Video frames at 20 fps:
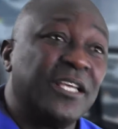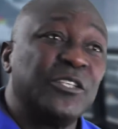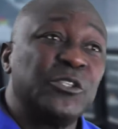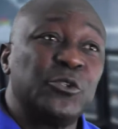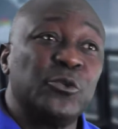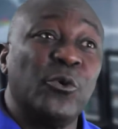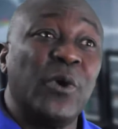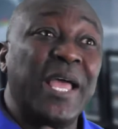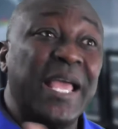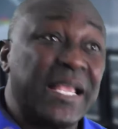
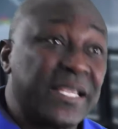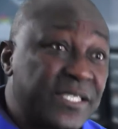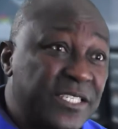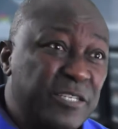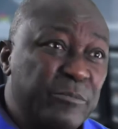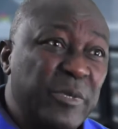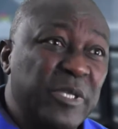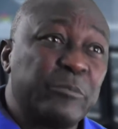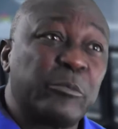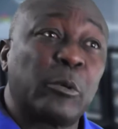to
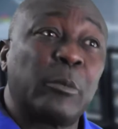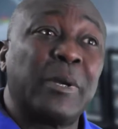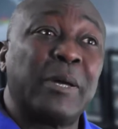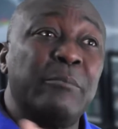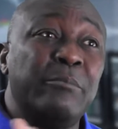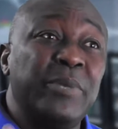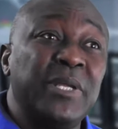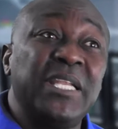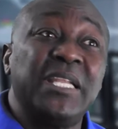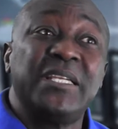estimate
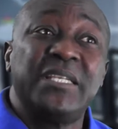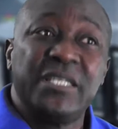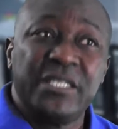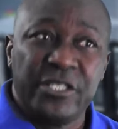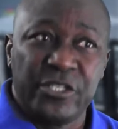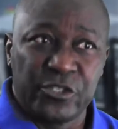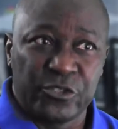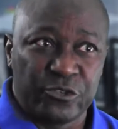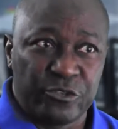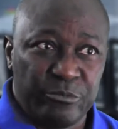probability
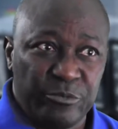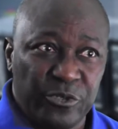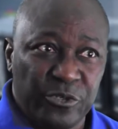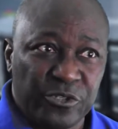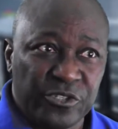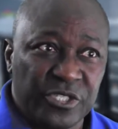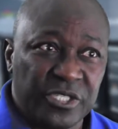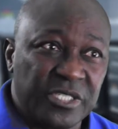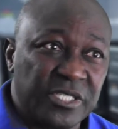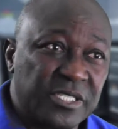
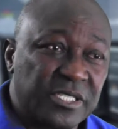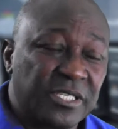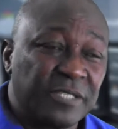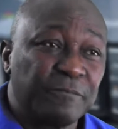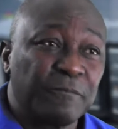distributions